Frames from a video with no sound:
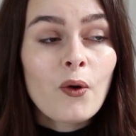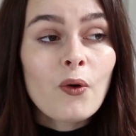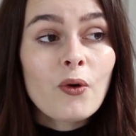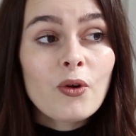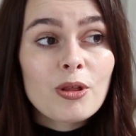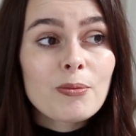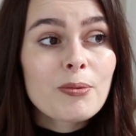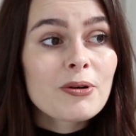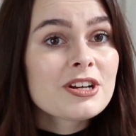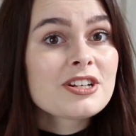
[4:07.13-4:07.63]

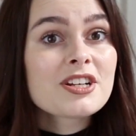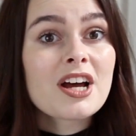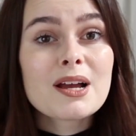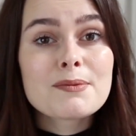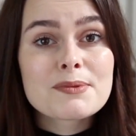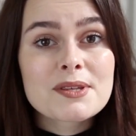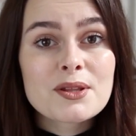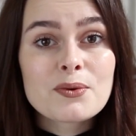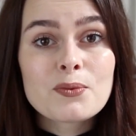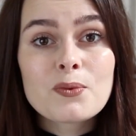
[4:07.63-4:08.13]
all the body
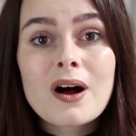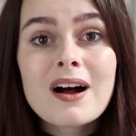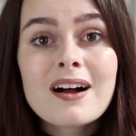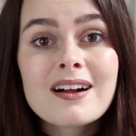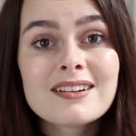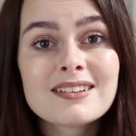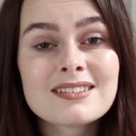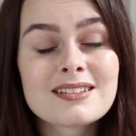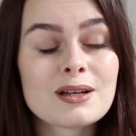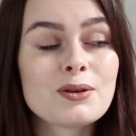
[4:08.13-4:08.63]
types in the
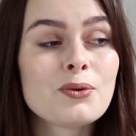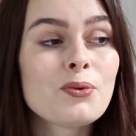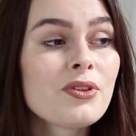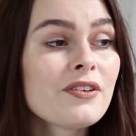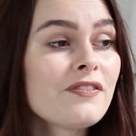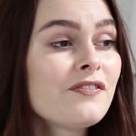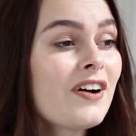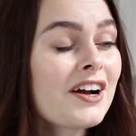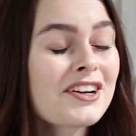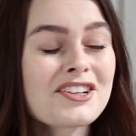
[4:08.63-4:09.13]
world and all
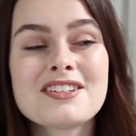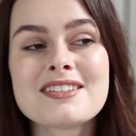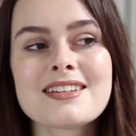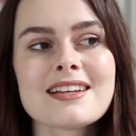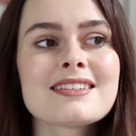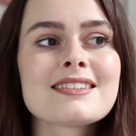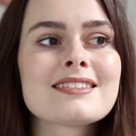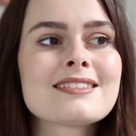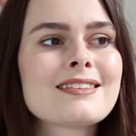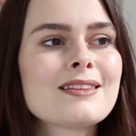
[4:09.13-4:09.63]
the fashion
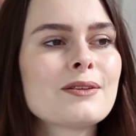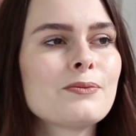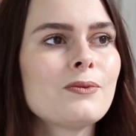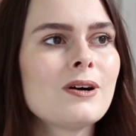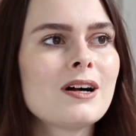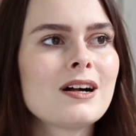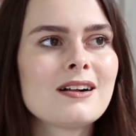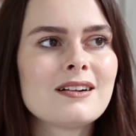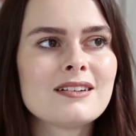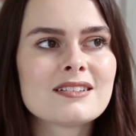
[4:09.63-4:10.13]
senses in the
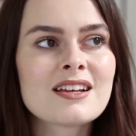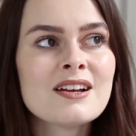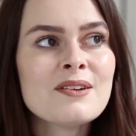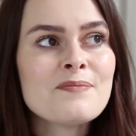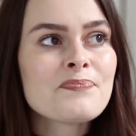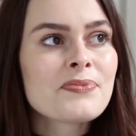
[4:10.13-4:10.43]
world,